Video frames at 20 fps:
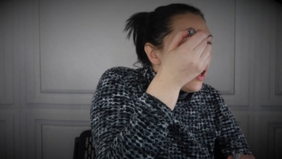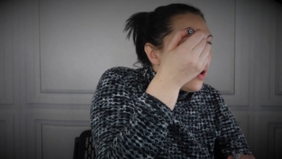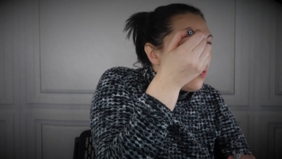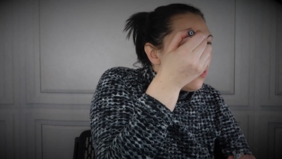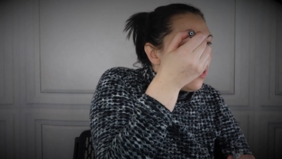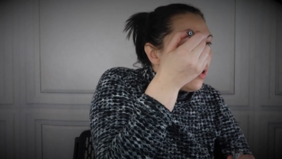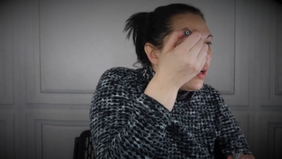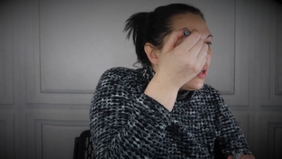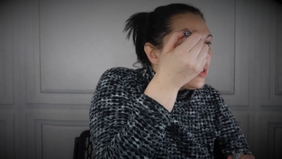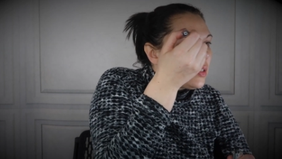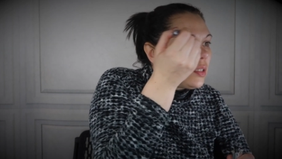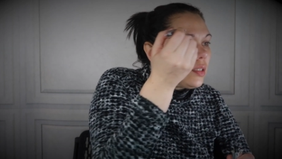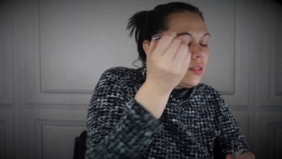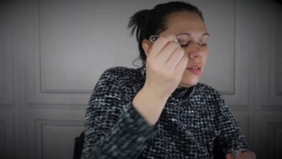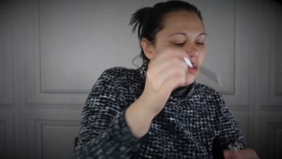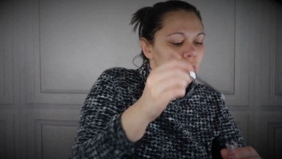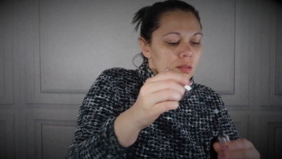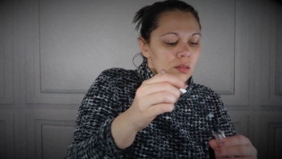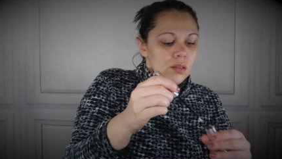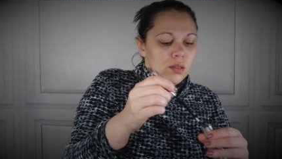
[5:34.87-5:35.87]
I want
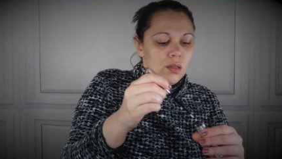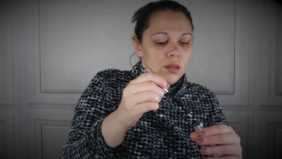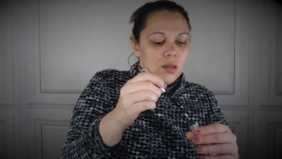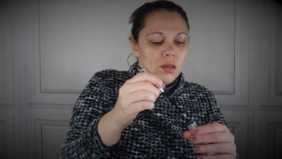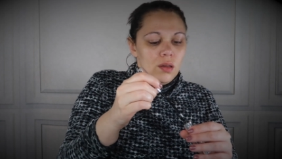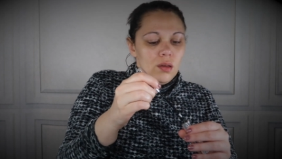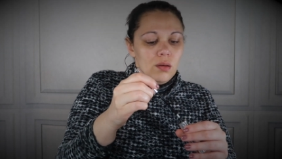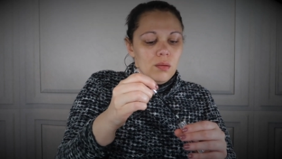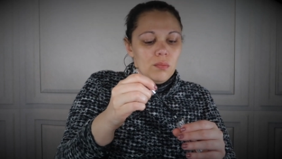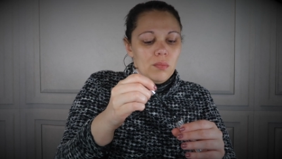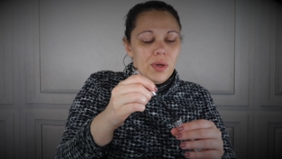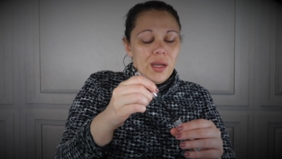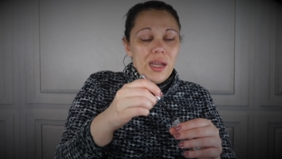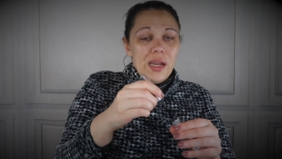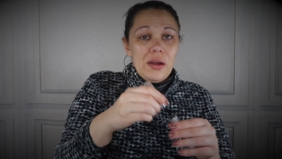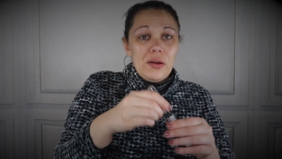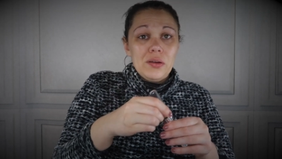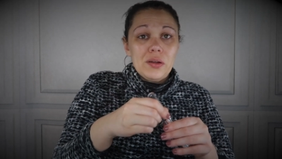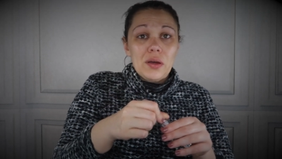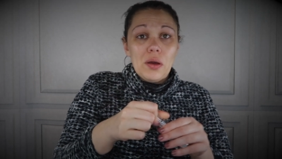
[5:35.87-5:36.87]
my
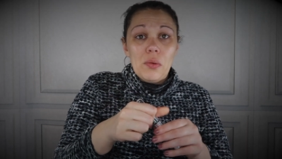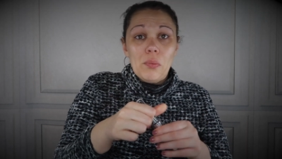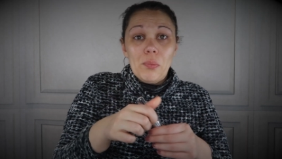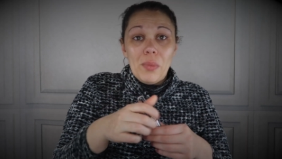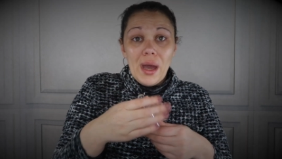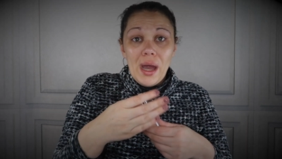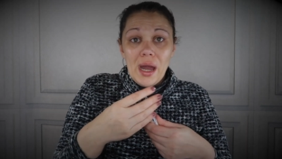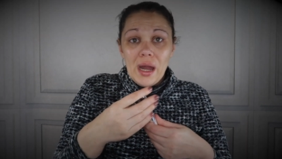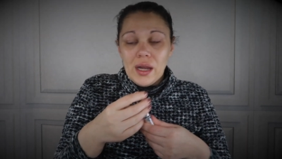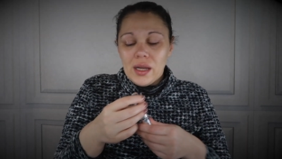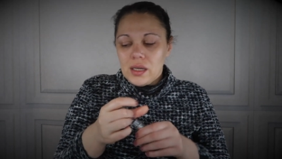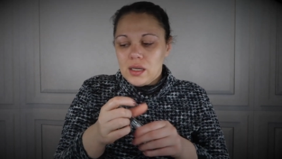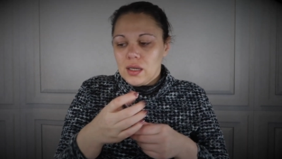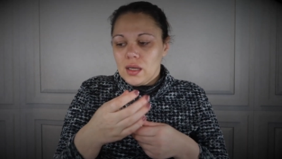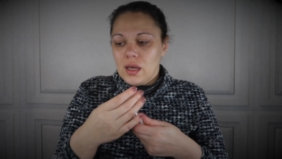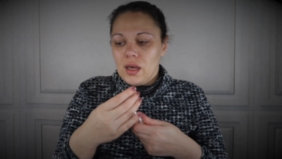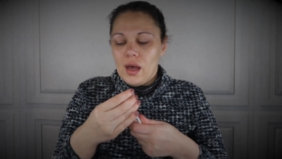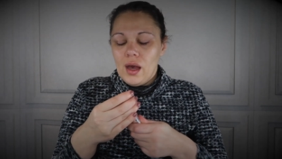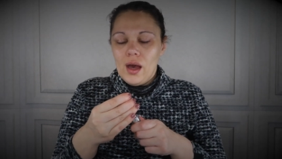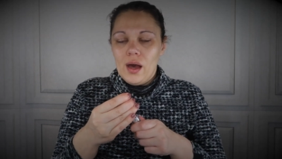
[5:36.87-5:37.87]
hair to come back.
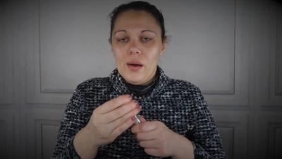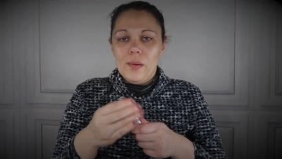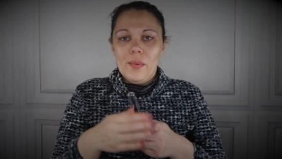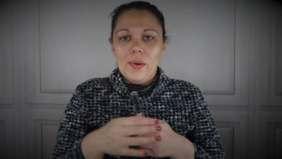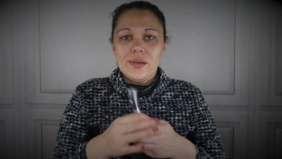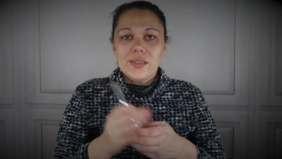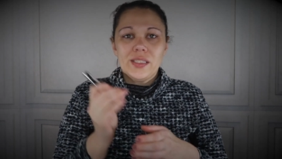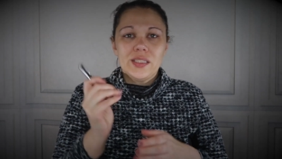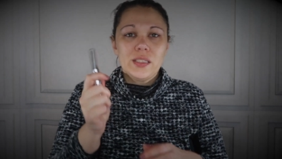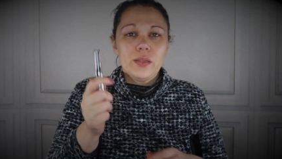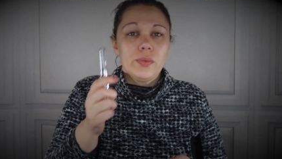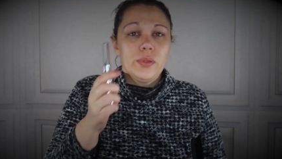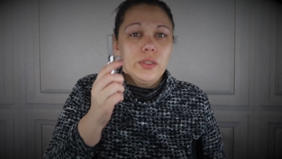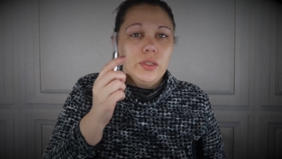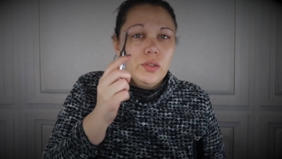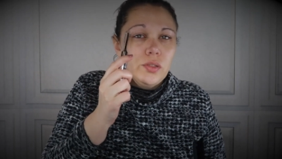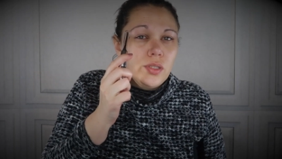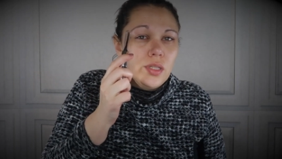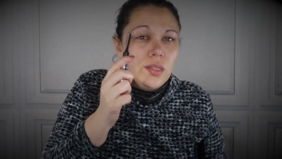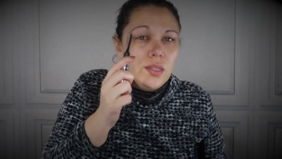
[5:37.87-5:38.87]
Um, since I've
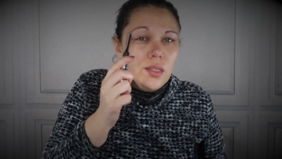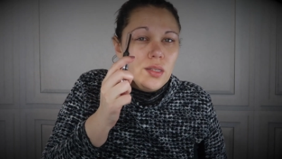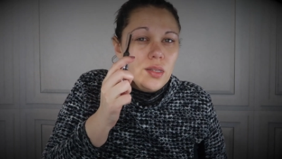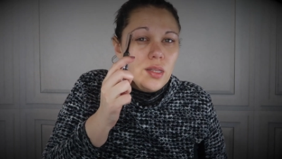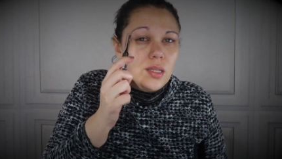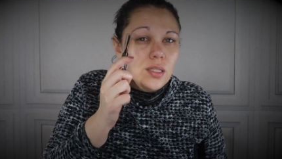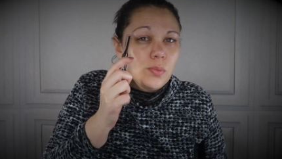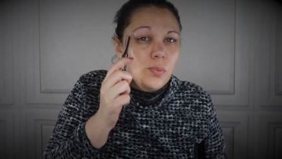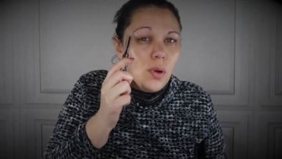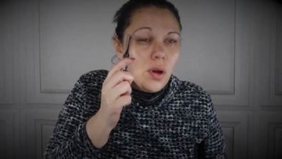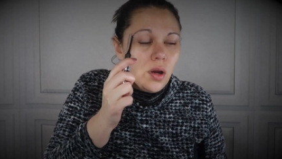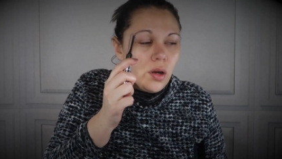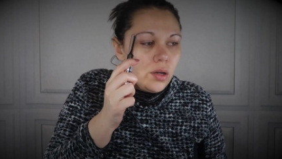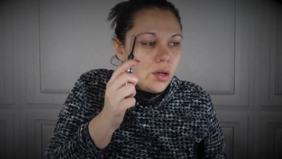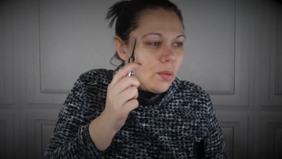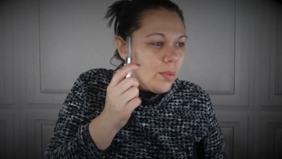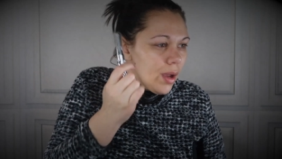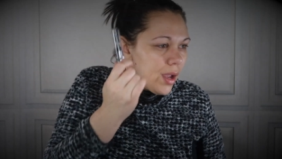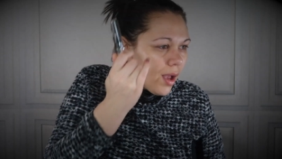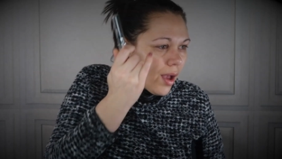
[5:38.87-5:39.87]
been using this
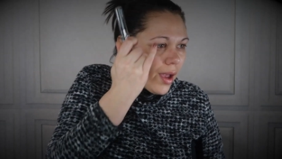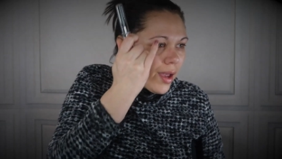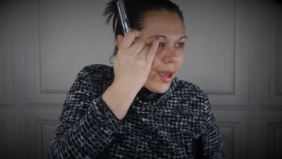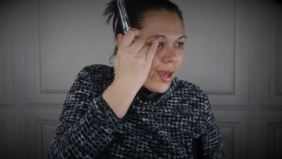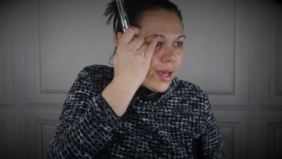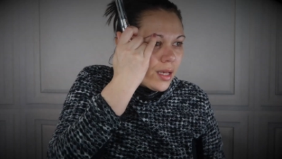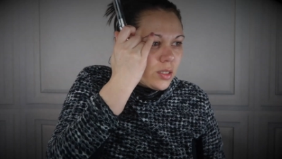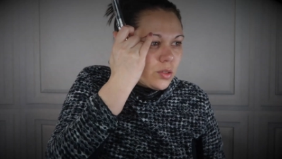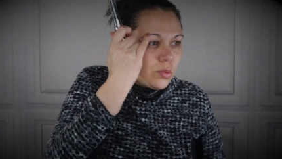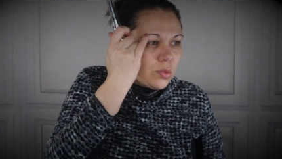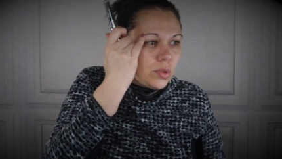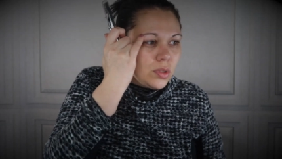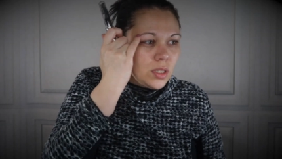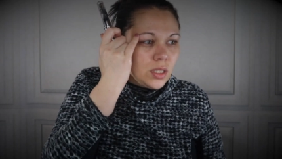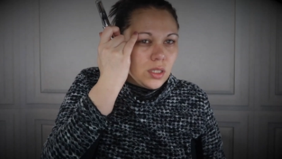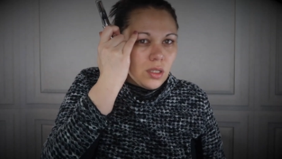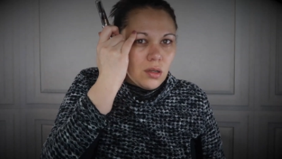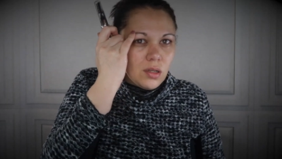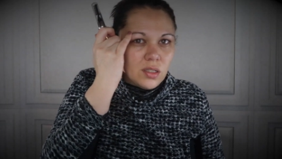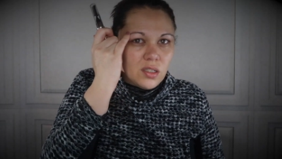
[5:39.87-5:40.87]
part of my eye has
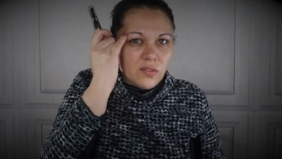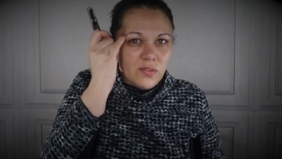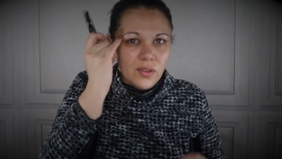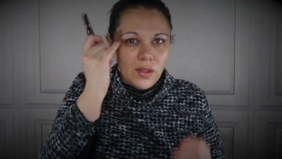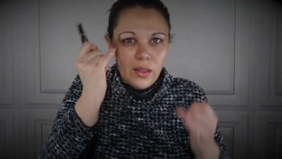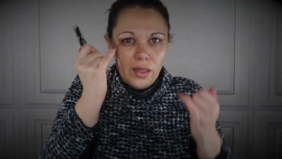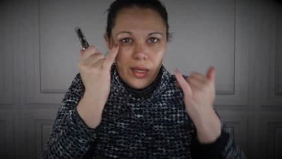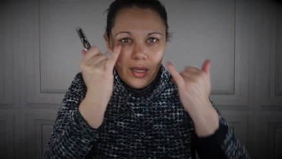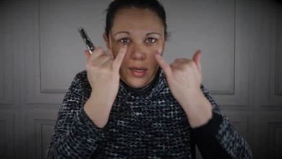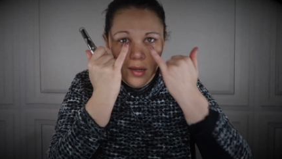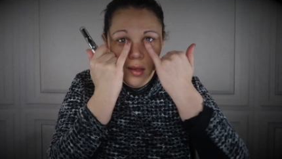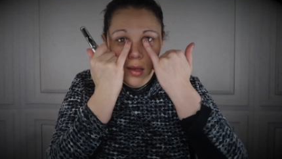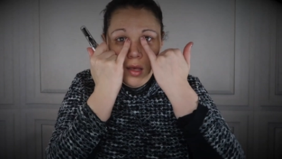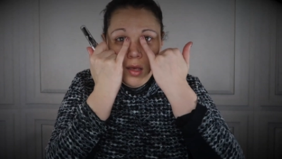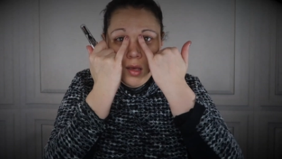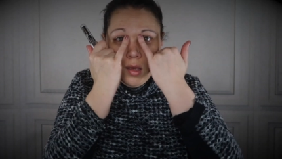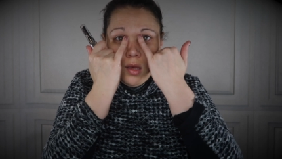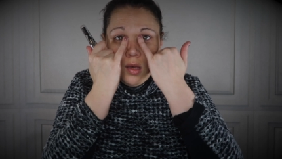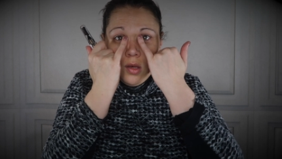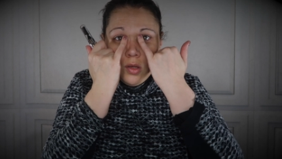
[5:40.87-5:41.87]
really started to fill in.
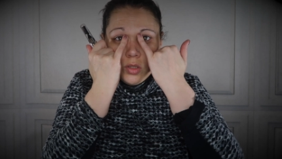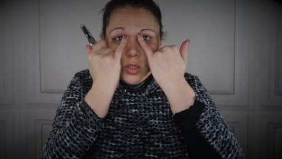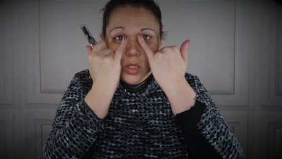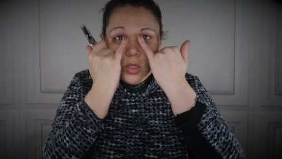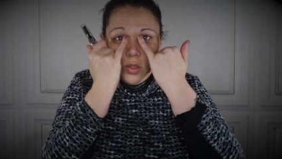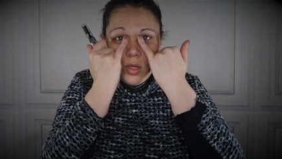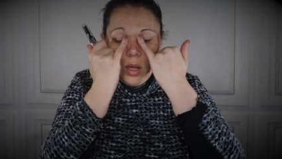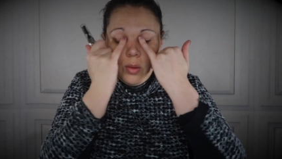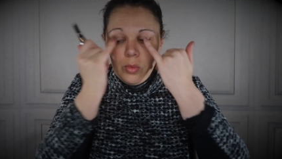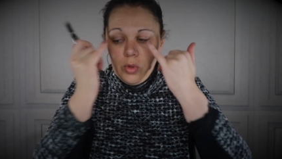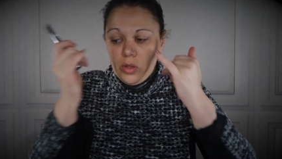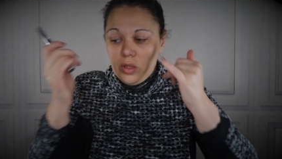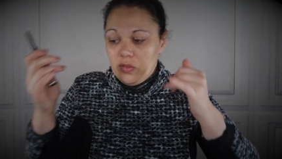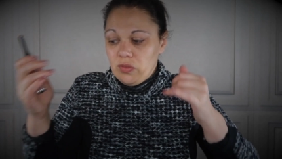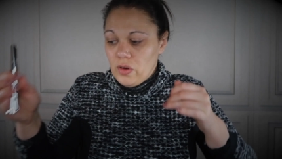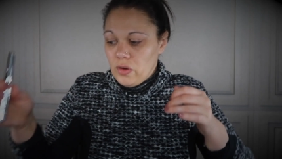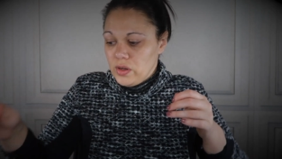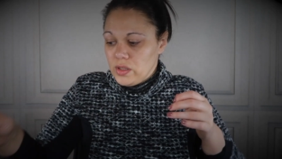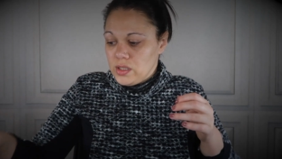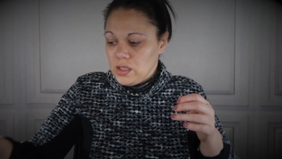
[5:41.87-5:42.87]
So now I'm really
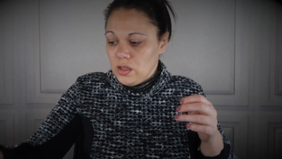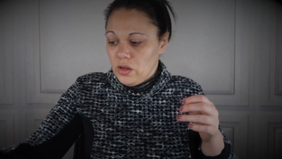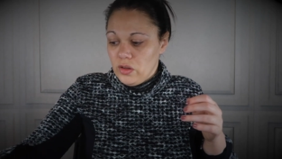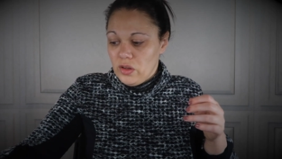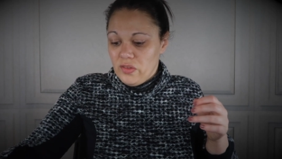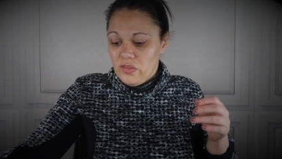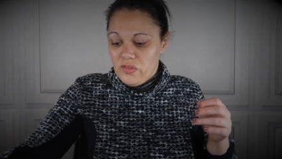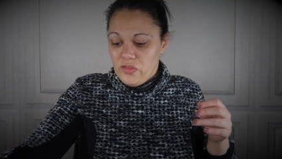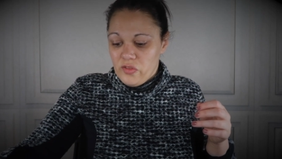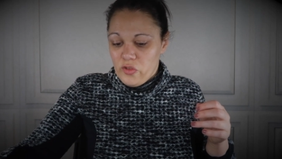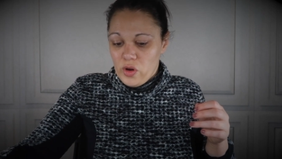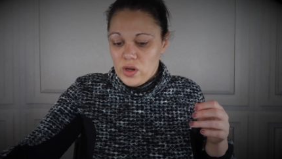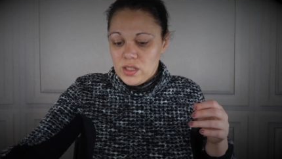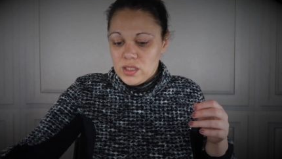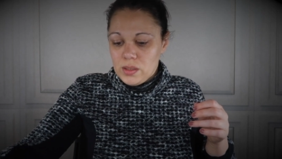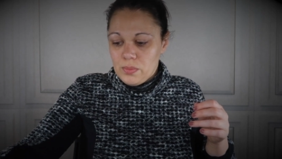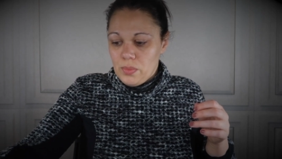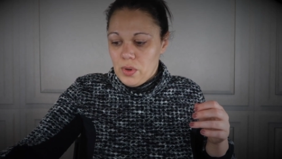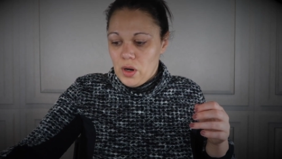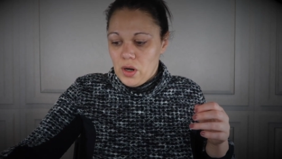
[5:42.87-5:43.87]
focusing on the
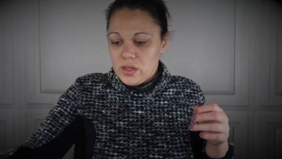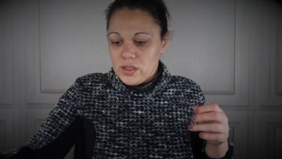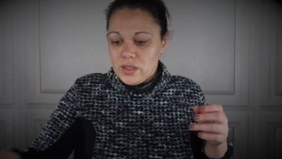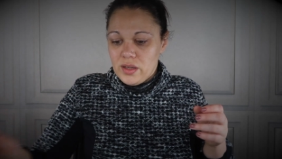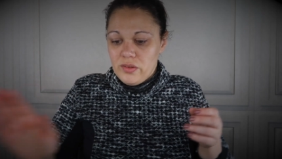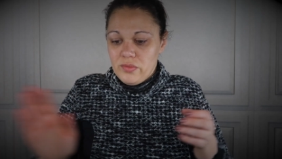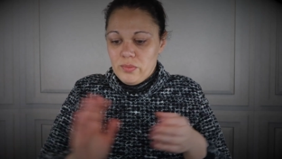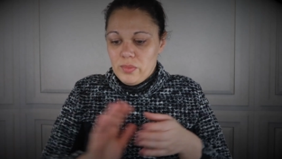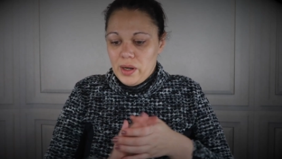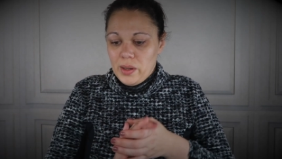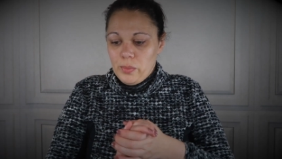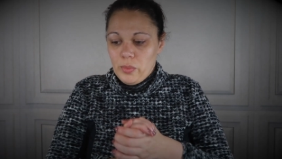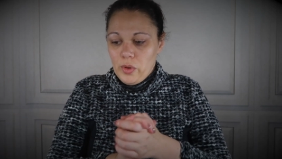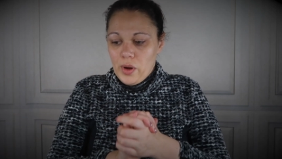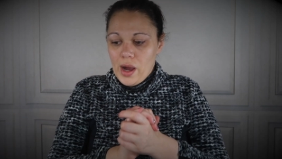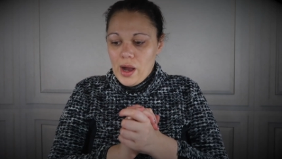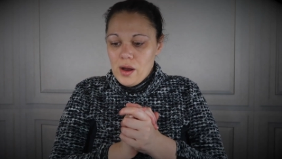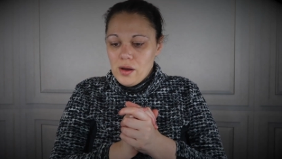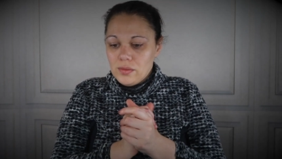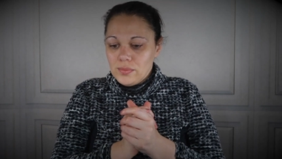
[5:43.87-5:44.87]
front part of my
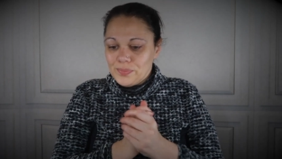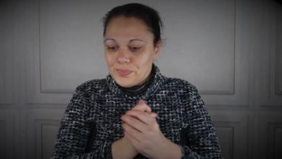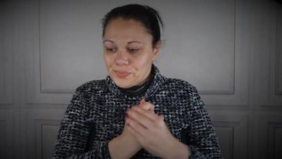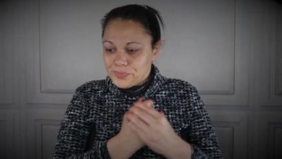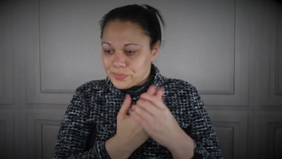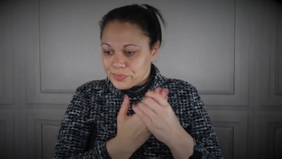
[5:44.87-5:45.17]
brow.